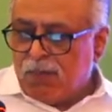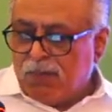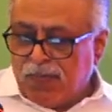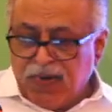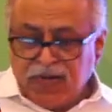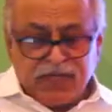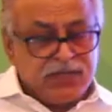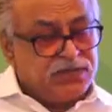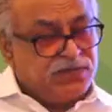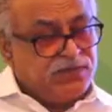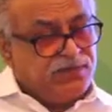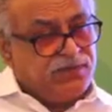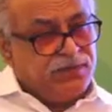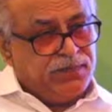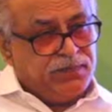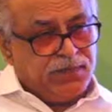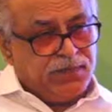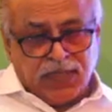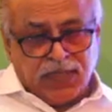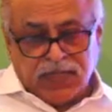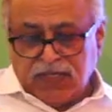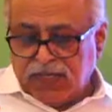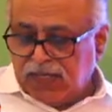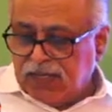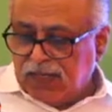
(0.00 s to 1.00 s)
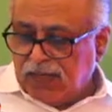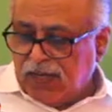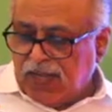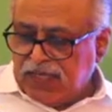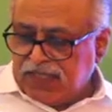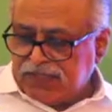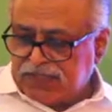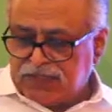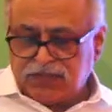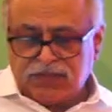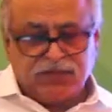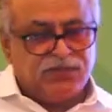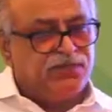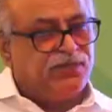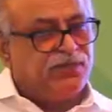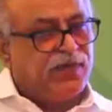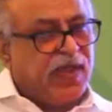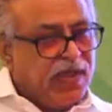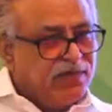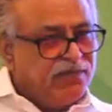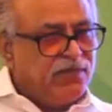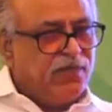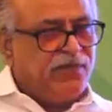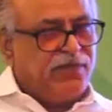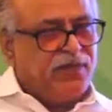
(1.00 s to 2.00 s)
But in last
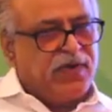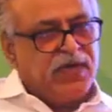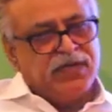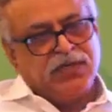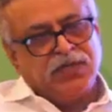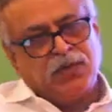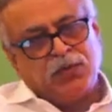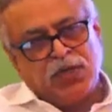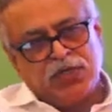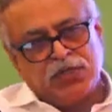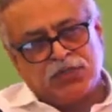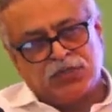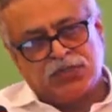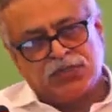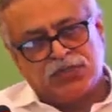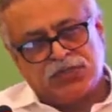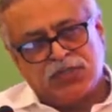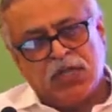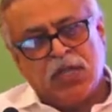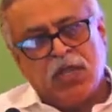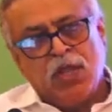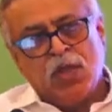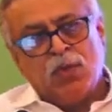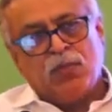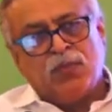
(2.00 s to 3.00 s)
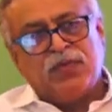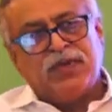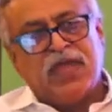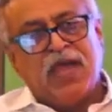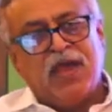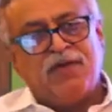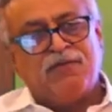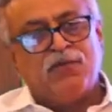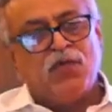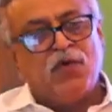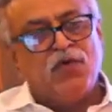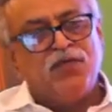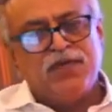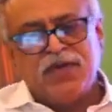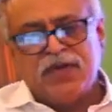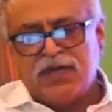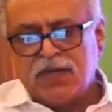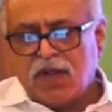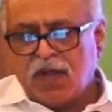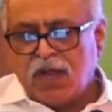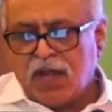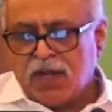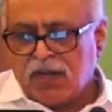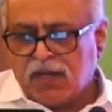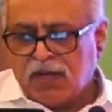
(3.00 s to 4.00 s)
5 of our patients, we have moved in
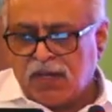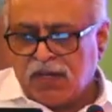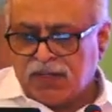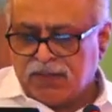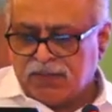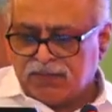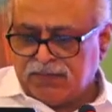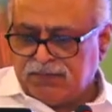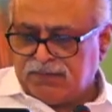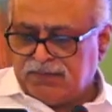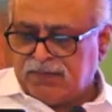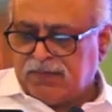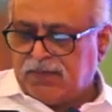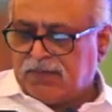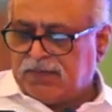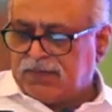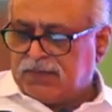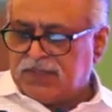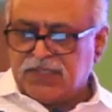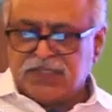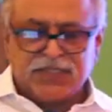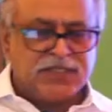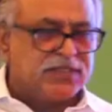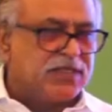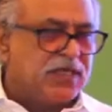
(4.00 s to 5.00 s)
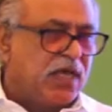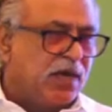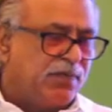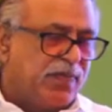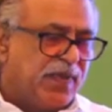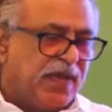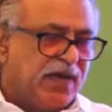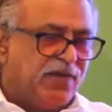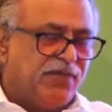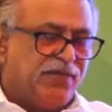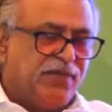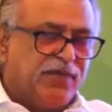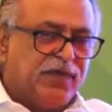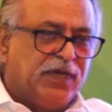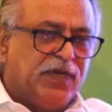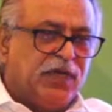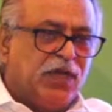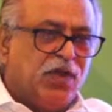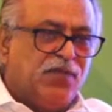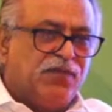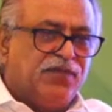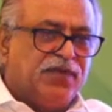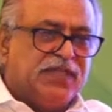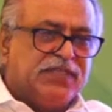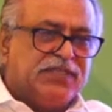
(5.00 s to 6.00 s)
this is our
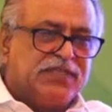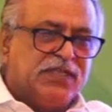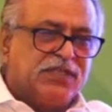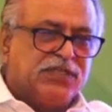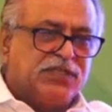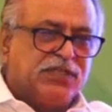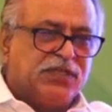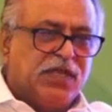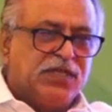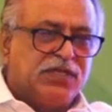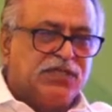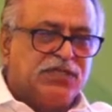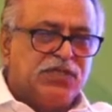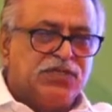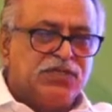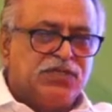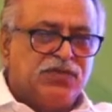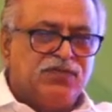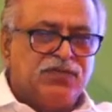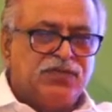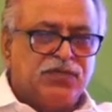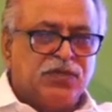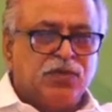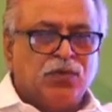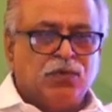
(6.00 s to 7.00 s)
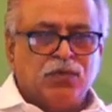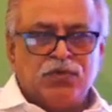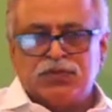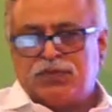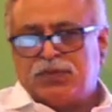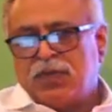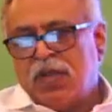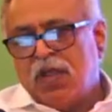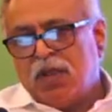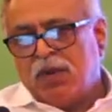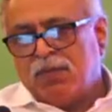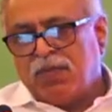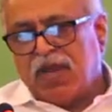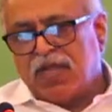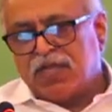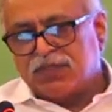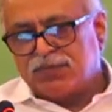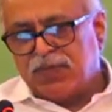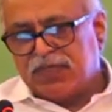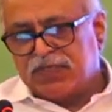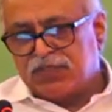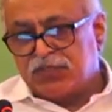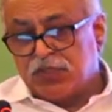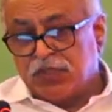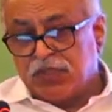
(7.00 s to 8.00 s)
paraphernalia of desensitization, which includes
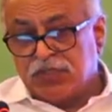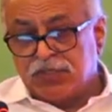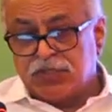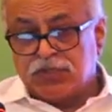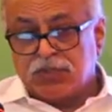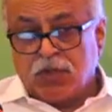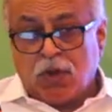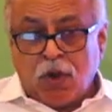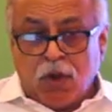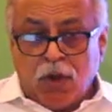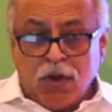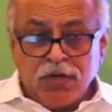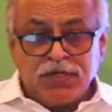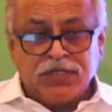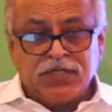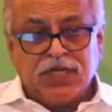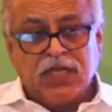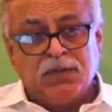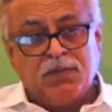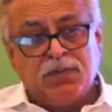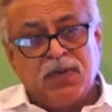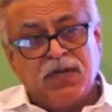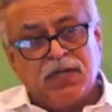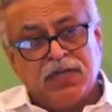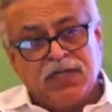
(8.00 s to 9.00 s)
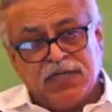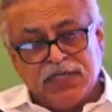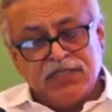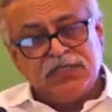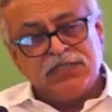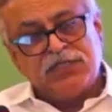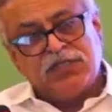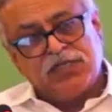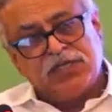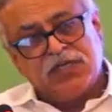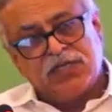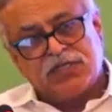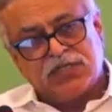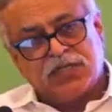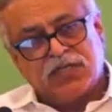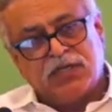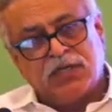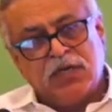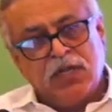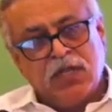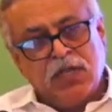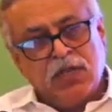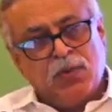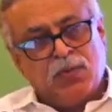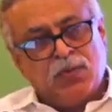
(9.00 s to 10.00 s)
plasma exchanges on table in theater
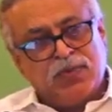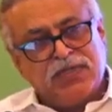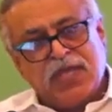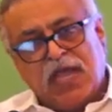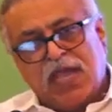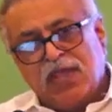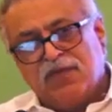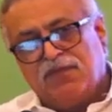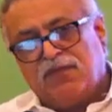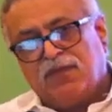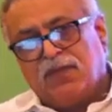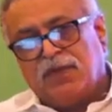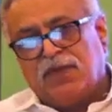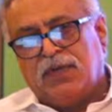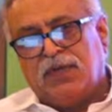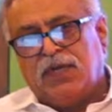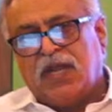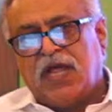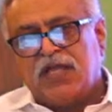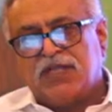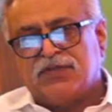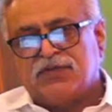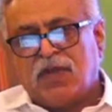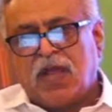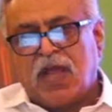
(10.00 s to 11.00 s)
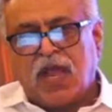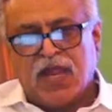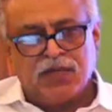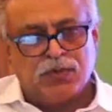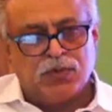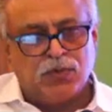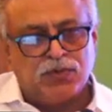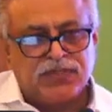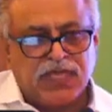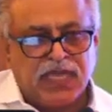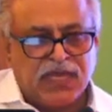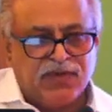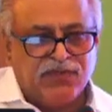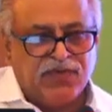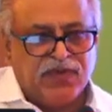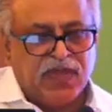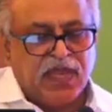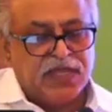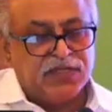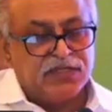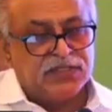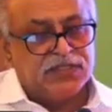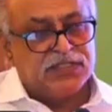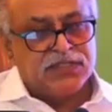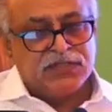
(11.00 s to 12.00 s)
with large high-dose
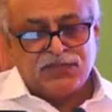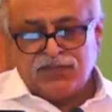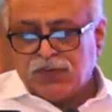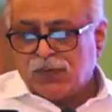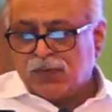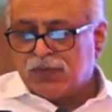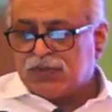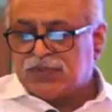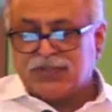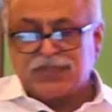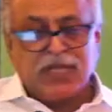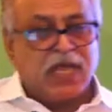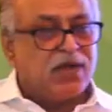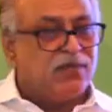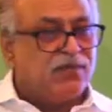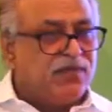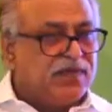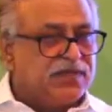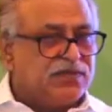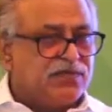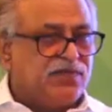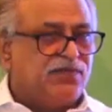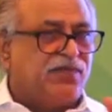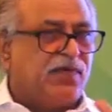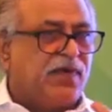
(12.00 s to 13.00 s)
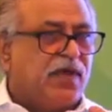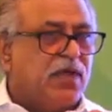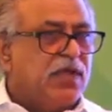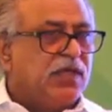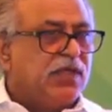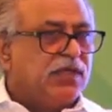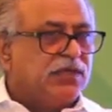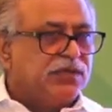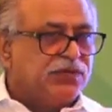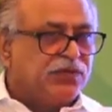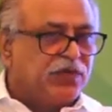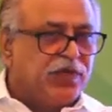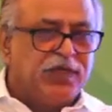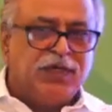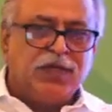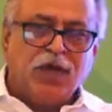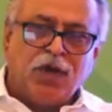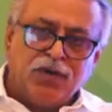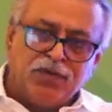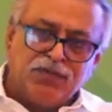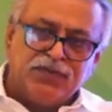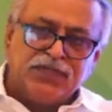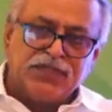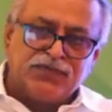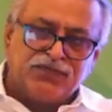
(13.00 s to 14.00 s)
IVIGs. We could salvage 3
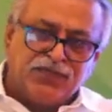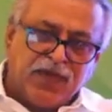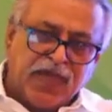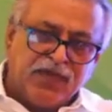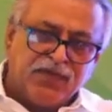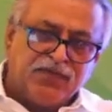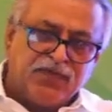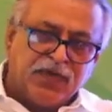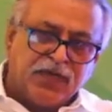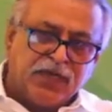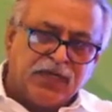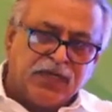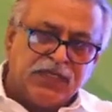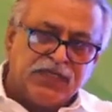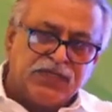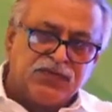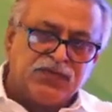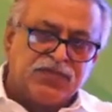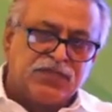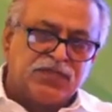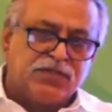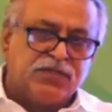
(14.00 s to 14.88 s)
out of these 5 kidneys,